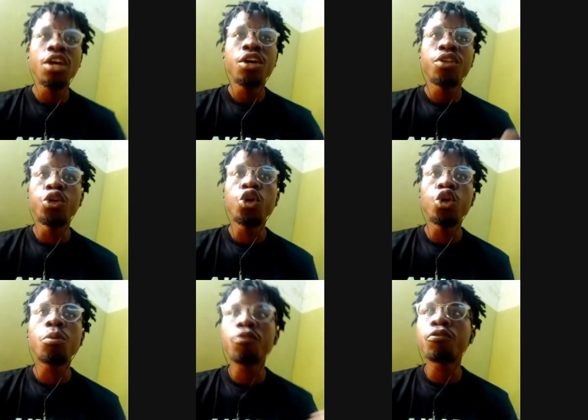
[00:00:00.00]
the
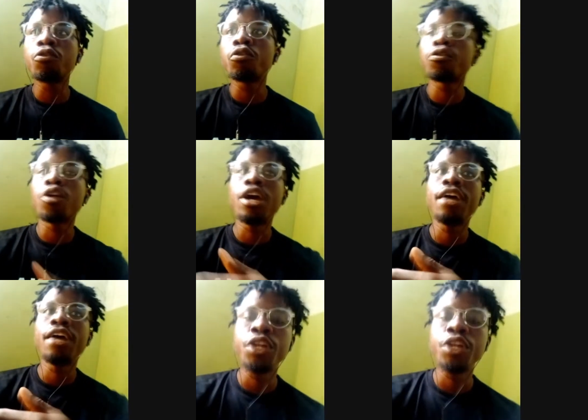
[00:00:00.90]
normal food for
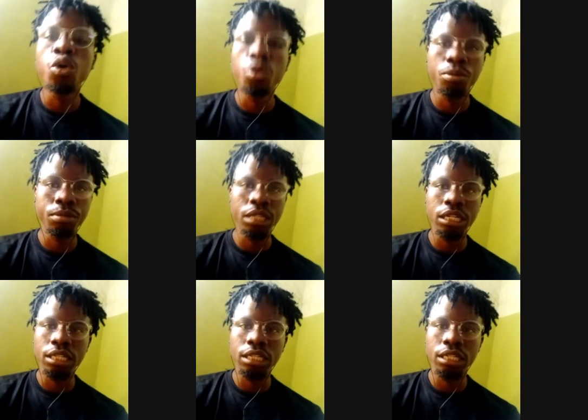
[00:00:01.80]
every home in